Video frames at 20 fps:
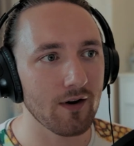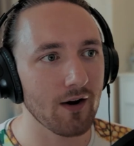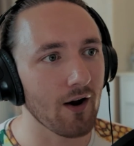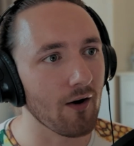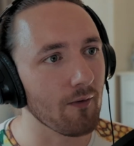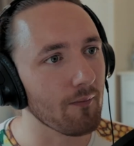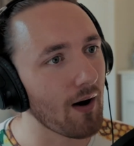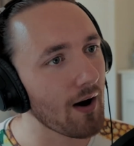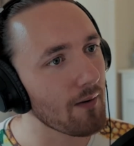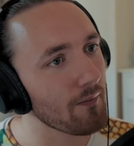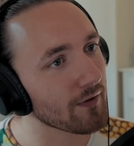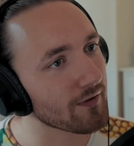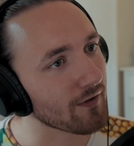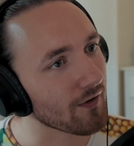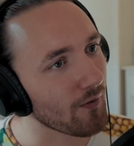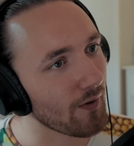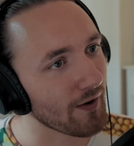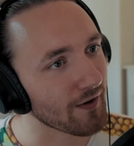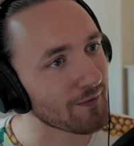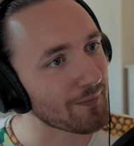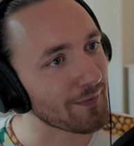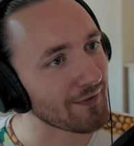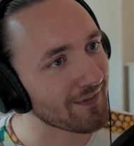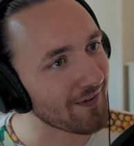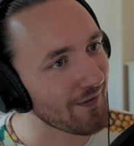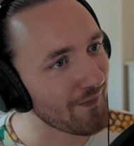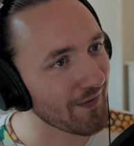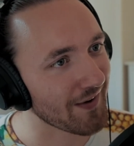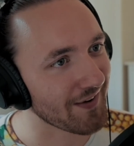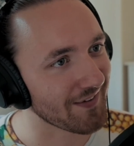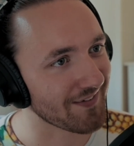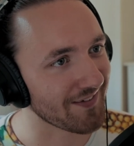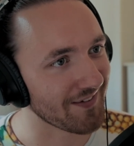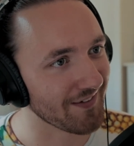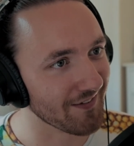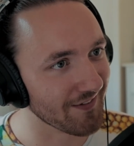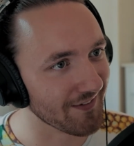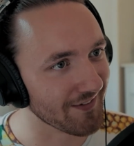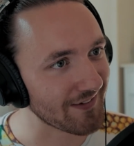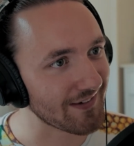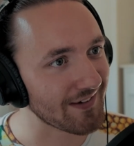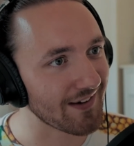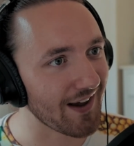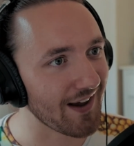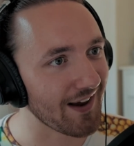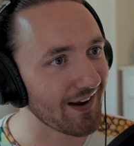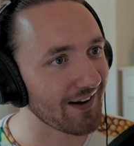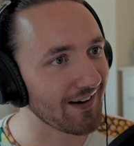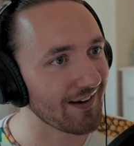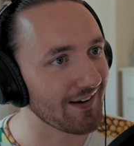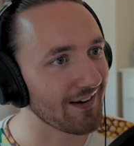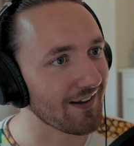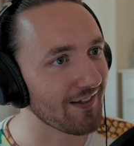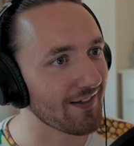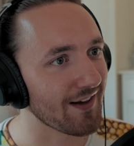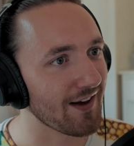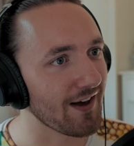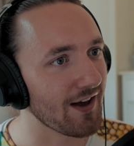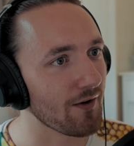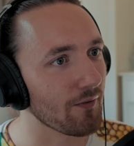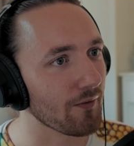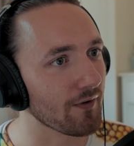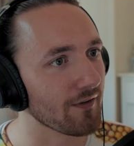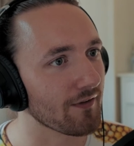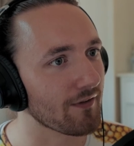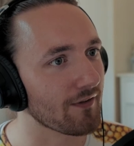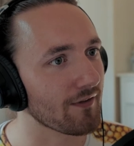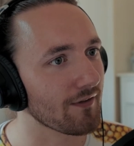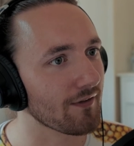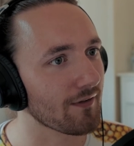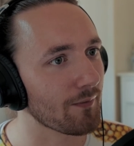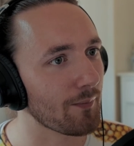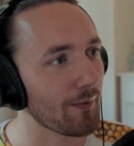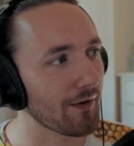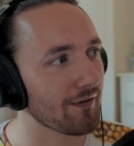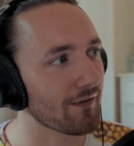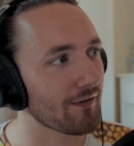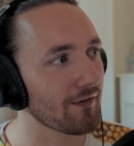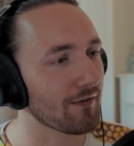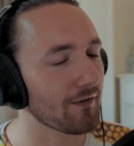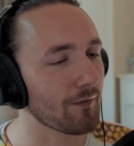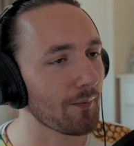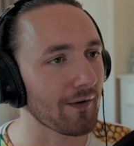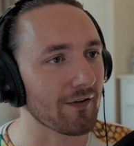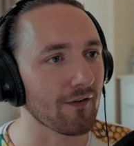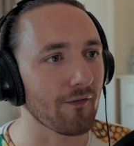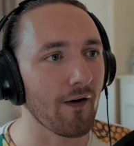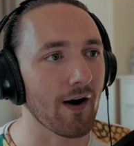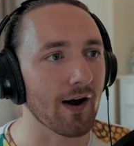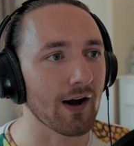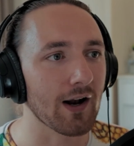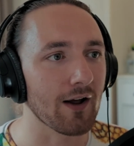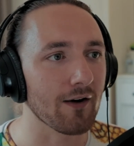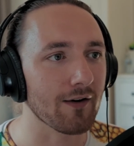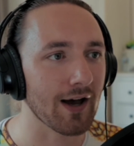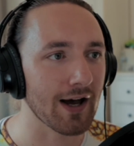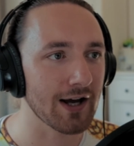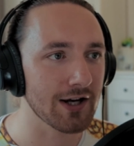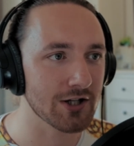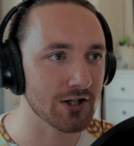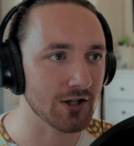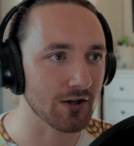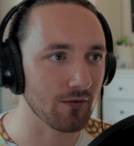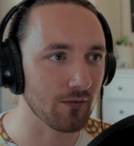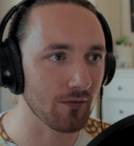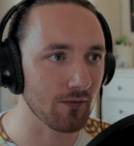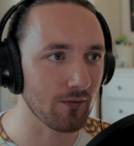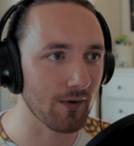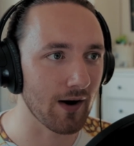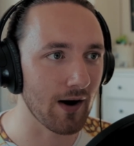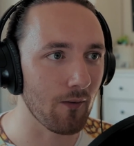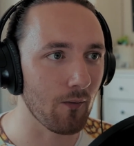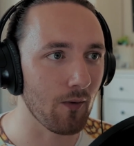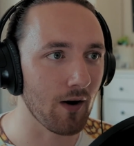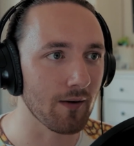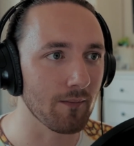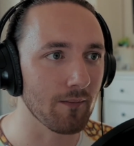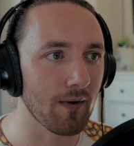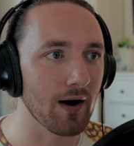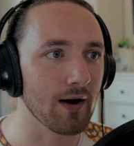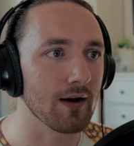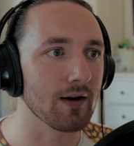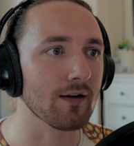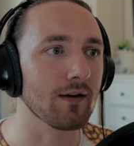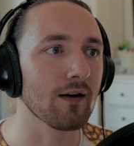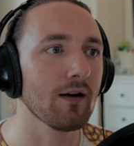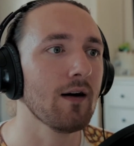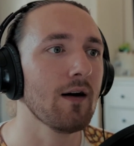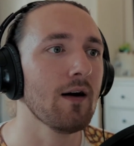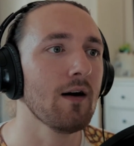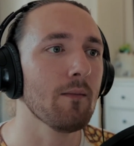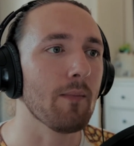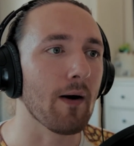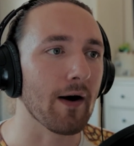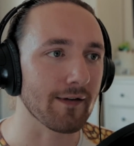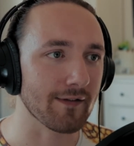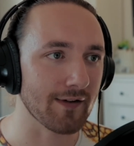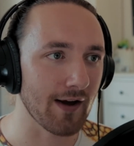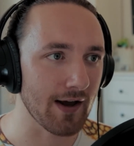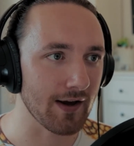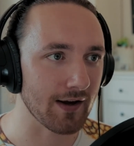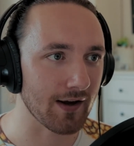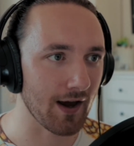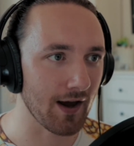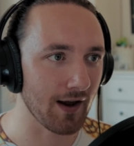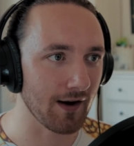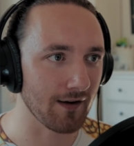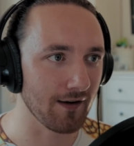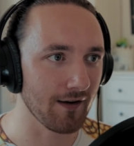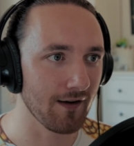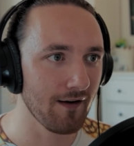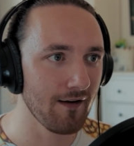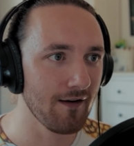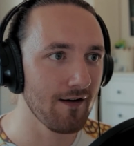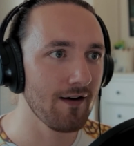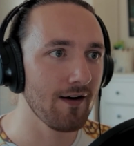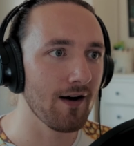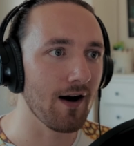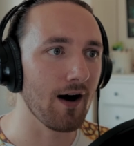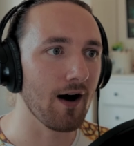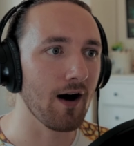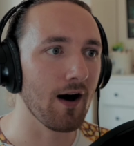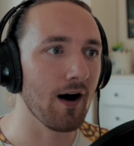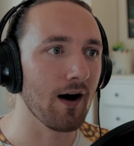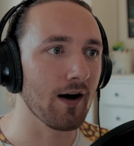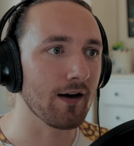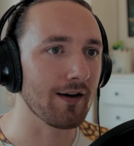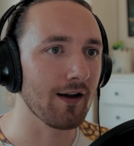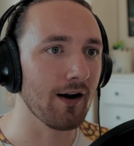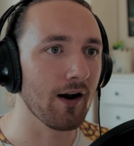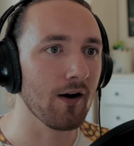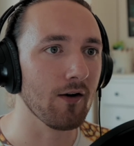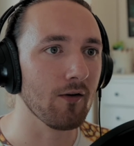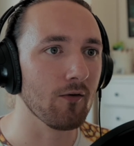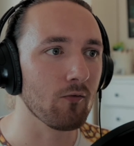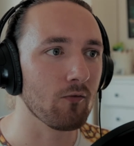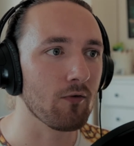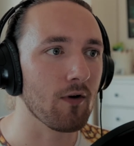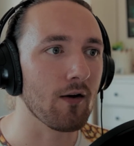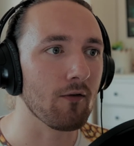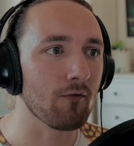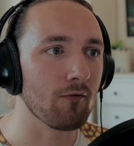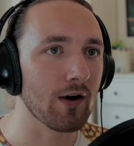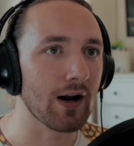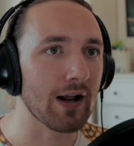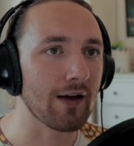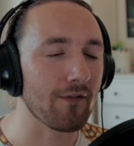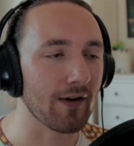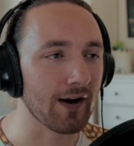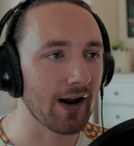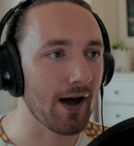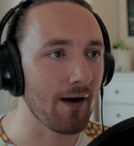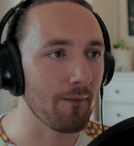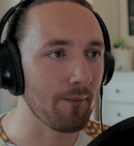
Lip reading: mine wasn't quite as specific as yours in that it was specifying a location where one might partake in, relieving their